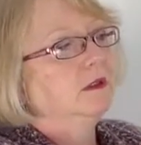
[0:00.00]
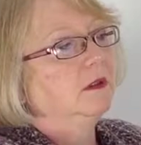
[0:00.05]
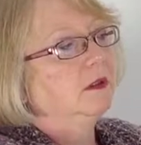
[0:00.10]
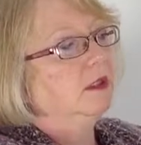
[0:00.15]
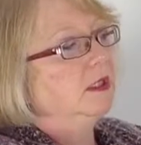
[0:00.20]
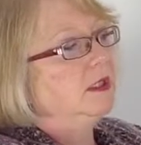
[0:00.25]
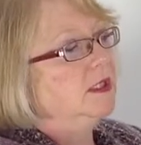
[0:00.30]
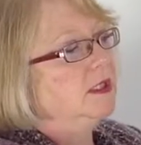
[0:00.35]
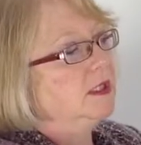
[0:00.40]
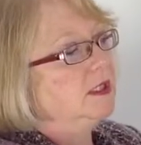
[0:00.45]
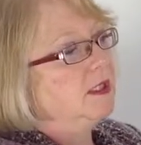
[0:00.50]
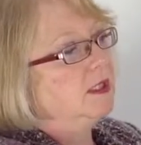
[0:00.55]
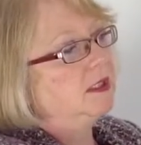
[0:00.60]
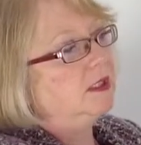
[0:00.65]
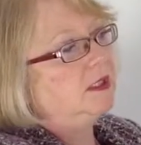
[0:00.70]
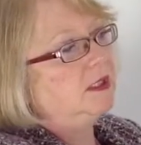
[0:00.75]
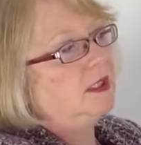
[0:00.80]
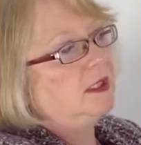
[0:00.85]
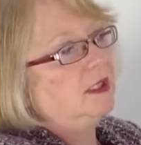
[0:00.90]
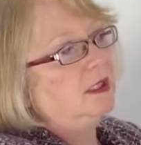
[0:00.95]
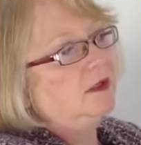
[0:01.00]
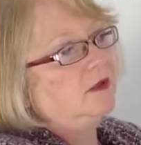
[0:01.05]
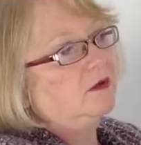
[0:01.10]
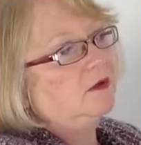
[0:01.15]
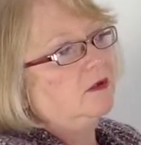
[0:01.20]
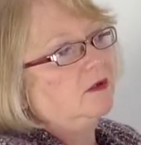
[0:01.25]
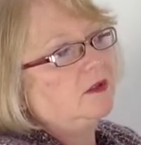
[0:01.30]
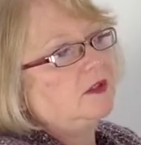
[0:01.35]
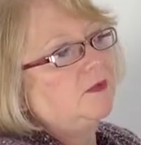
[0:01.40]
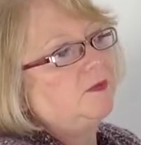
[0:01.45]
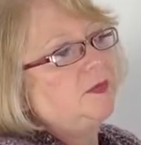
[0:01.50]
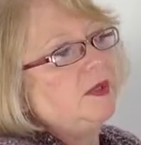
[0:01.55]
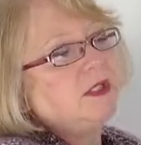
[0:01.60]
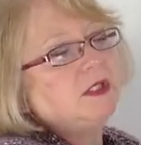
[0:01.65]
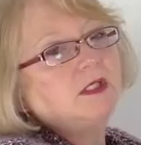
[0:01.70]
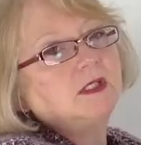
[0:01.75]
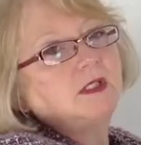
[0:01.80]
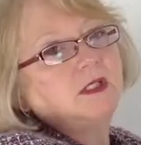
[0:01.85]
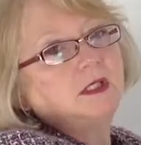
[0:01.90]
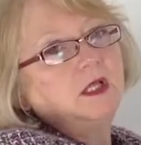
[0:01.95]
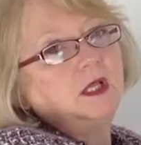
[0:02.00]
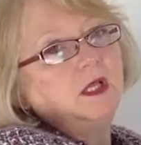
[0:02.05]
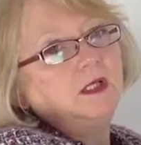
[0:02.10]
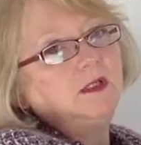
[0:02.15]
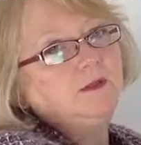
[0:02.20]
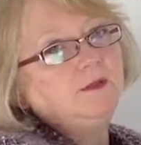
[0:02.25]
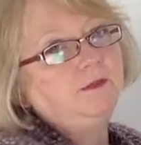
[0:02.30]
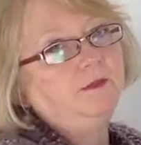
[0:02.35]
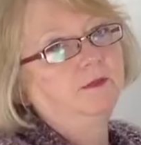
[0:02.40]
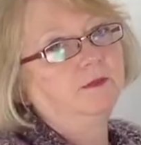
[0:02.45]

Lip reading: This is the across bust line,